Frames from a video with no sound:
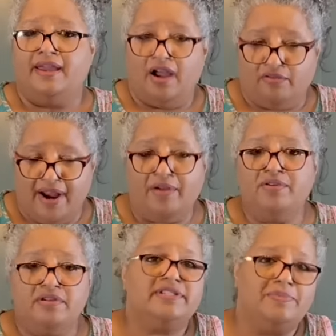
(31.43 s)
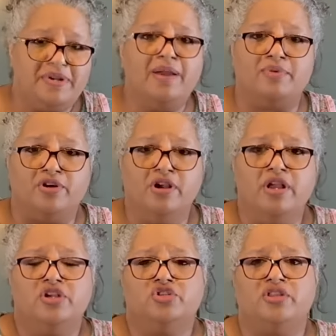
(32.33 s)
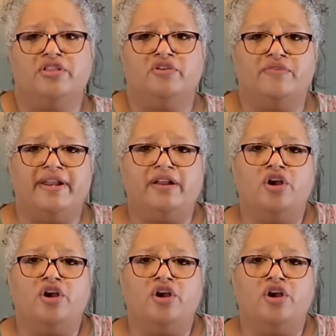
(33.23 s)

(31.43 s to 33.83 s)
around September so that they're ready to